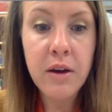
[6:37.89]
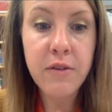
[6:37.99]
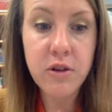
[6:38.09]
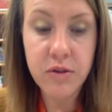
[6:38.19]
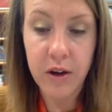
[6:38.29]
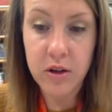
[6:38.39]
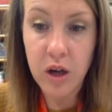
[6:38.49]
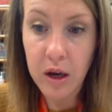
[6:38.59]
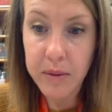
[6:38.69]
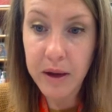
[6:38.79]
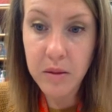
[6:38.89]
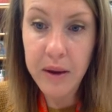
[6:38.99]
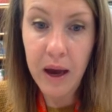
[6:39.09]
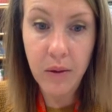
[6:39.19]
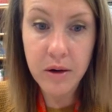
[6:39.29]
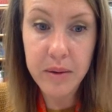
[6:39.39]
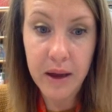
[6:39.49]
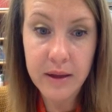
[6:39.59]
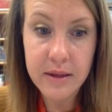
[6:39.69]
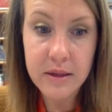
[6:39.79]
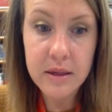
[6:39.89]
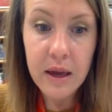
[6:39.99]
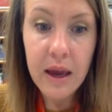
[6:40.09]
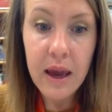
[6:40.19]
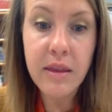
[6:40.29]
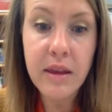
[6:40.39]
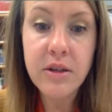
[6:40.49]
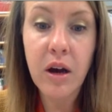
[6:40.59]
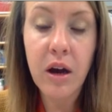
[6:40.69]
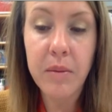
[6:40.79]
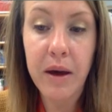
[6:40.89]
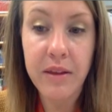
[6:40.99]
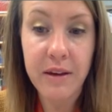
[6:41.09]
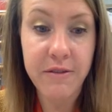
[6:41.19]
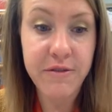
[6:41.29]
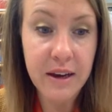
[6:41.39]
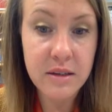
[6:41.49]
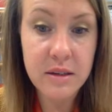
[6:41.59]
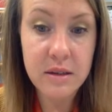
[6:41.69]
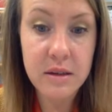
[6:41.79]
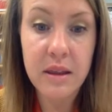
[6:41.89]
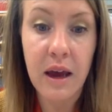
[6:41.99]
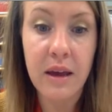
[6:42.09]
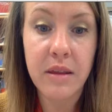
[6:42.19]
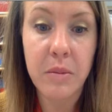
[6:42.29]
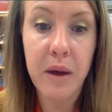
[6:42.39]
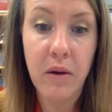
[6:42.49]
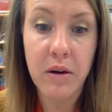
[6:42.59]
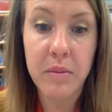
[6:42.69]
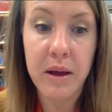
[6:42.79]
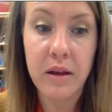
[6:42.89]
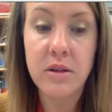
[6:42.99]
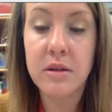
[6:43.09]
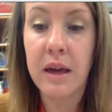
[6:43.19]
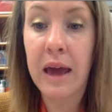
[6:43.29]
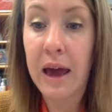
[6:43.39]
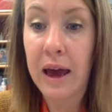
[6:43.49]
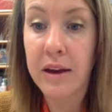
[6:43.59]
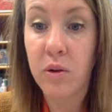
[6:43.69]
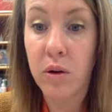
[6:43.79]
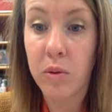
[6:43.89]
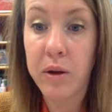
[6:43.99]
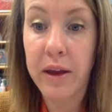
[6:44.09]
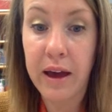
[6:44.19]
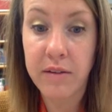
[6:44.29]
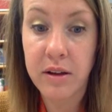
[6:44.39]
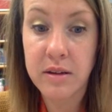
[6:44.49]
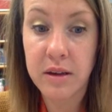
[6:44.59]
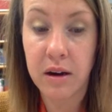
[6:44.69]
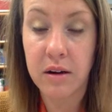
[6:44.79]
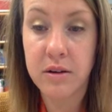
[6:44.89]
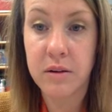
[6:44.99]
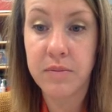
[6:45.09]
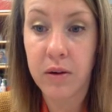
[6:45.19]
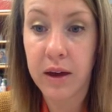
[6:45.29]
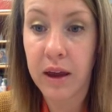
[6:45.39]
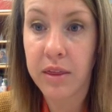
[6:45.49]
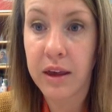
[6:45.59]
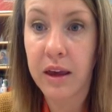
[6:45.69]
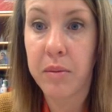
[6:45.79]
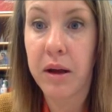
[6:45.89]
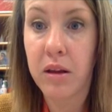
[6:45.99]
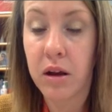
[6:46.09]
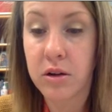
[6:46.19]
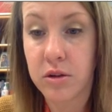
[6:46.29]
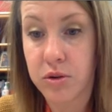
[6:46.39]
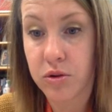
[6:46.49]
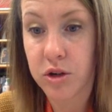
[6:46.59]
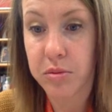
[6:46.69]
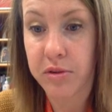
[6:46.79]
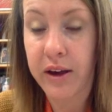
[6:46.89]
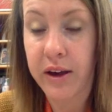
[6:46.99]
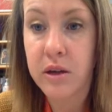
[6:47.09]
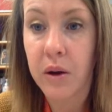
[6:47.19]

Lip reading: First of all, talk about the power imbalance, and then talk about the effects that the power imbalance had or will have on this character, okay, and thinking about long-term, short-term effects.